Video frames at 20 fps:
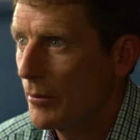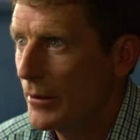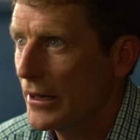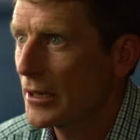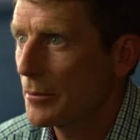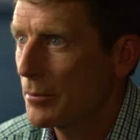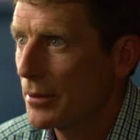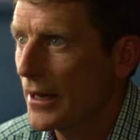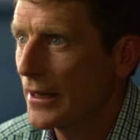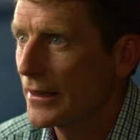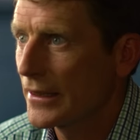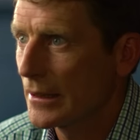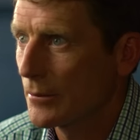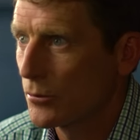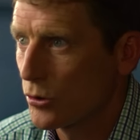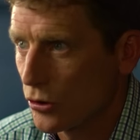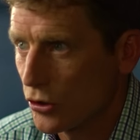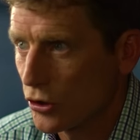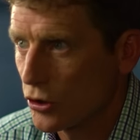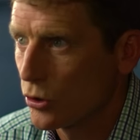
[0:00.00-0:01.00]
I made a plan that
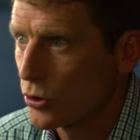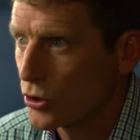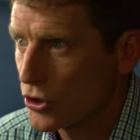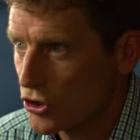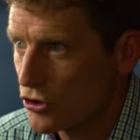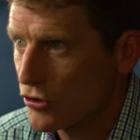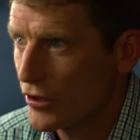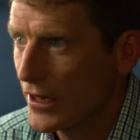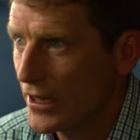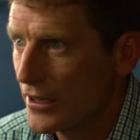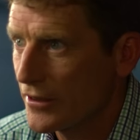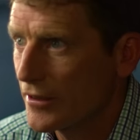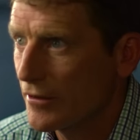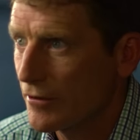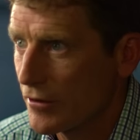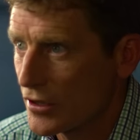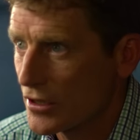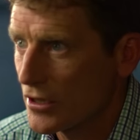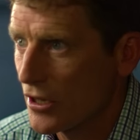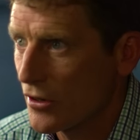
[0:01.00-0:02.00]
I'm going to go straight
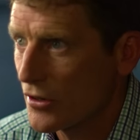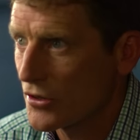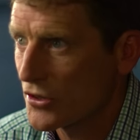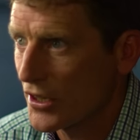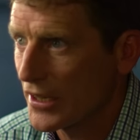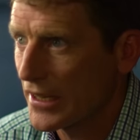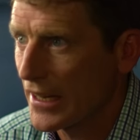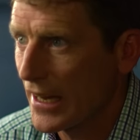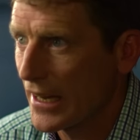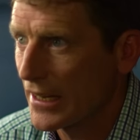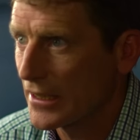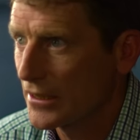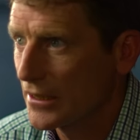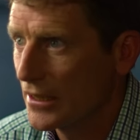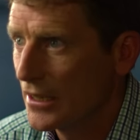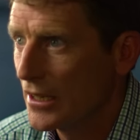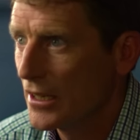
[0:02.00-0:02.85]
for as long as I can